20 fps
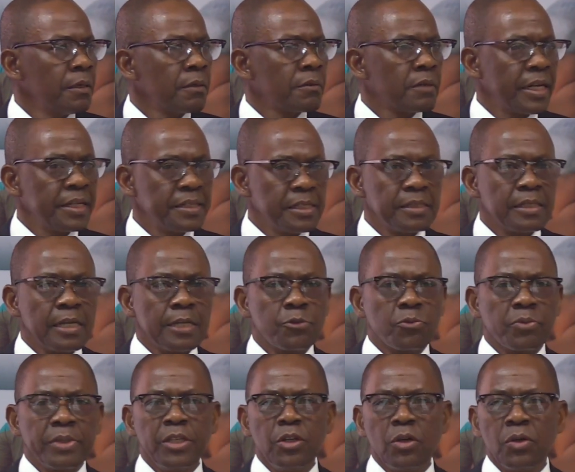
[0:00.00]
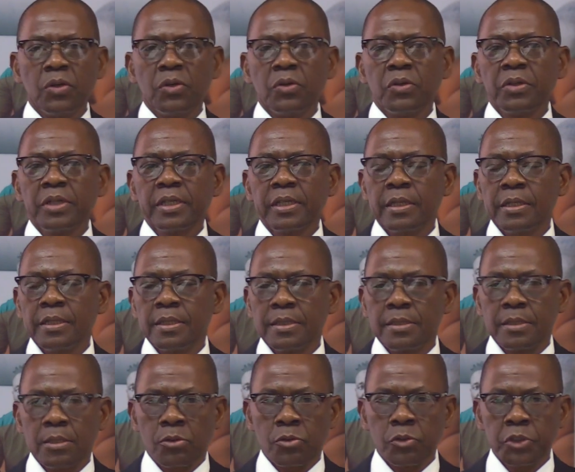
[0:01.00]
Credit, as we know,
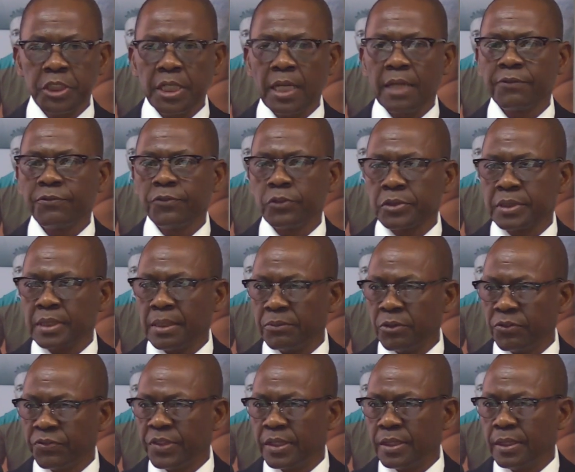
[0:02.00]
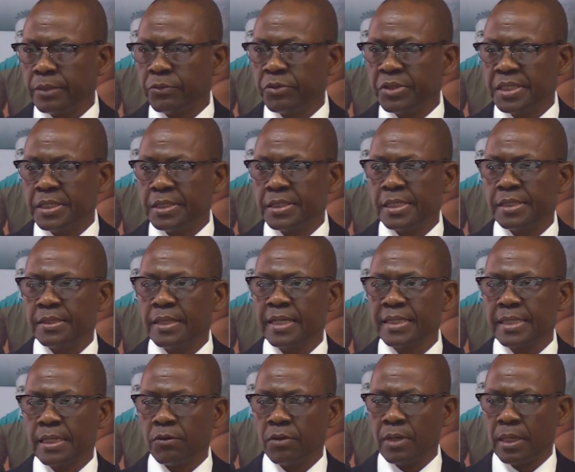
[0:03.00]
is crucial for some of the liquidity
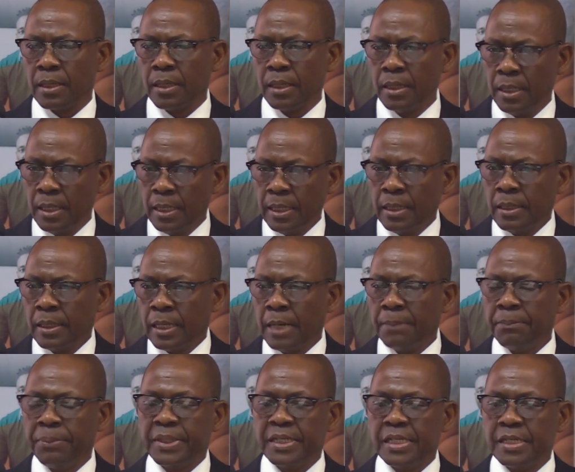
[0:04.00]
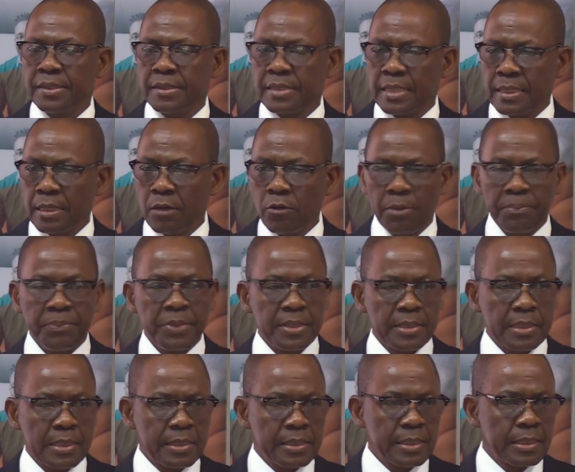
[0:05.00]
that our companies and our
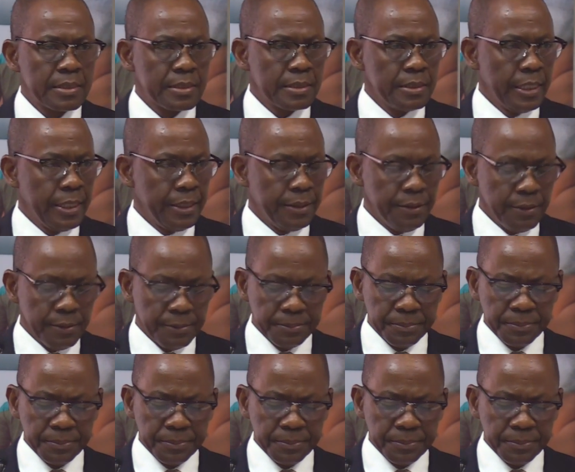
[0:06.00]
businesses need.